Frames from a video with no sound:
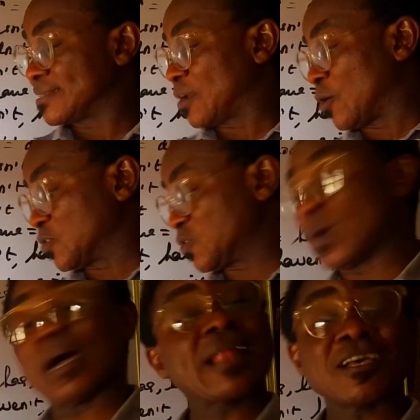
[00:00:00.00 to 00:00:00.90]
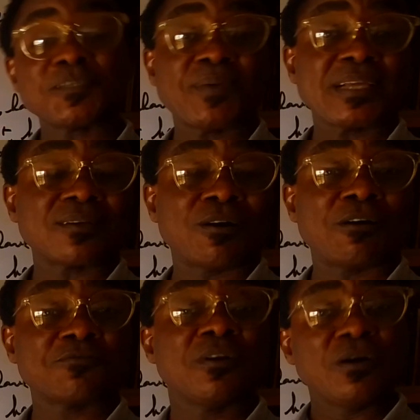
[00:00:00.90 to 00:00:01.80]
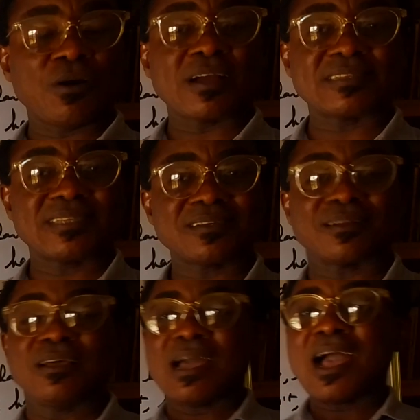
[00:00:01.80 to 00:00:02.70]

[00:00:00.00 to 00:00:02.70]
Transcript: is also an aspect of organization.